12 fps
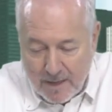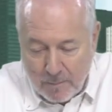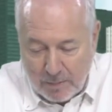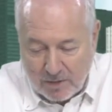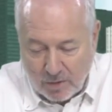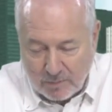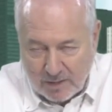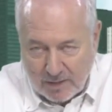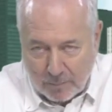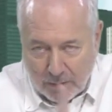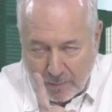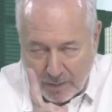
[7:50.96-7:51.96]
Bisonte es
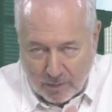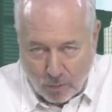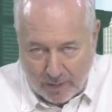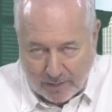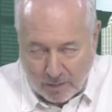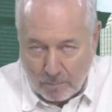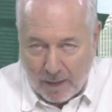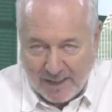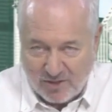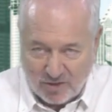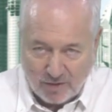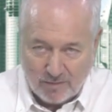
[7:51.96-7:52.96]
la palabra correcta,
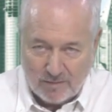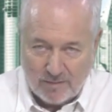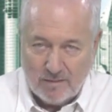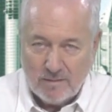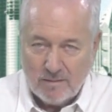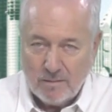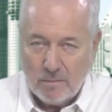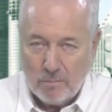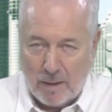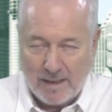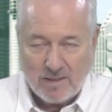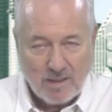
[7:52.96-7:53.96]
bison.
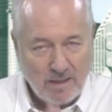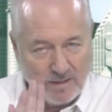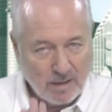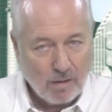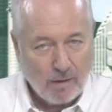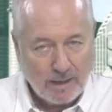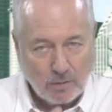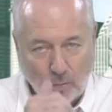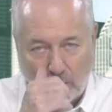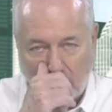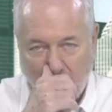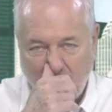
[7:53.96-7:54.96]
Bison is the correct
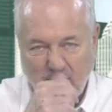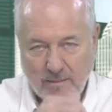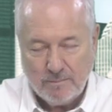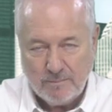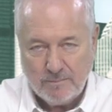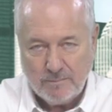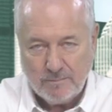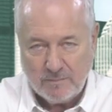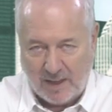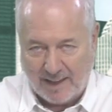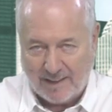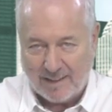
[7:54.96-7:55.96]
word,
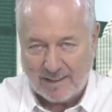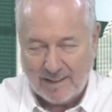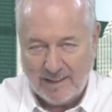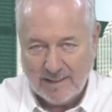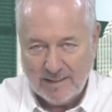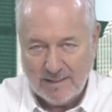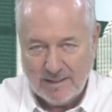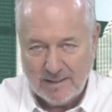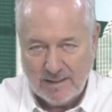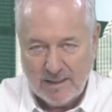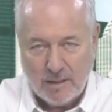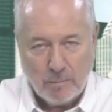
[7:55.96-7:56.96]
technically.
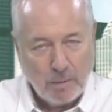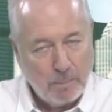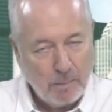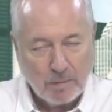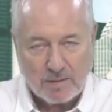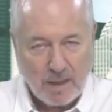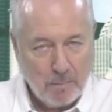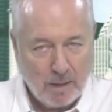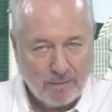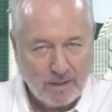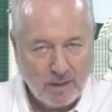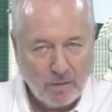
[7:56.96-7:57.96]
But people say
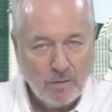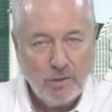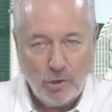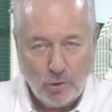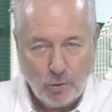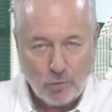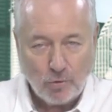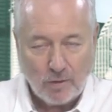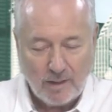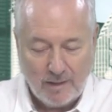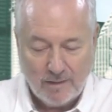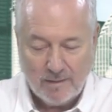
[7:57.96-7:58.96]
buffalo,
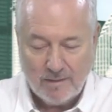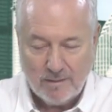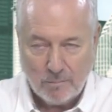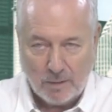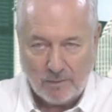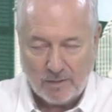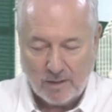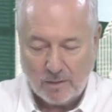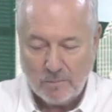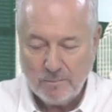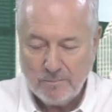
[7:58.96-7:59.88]
usually, buffalo.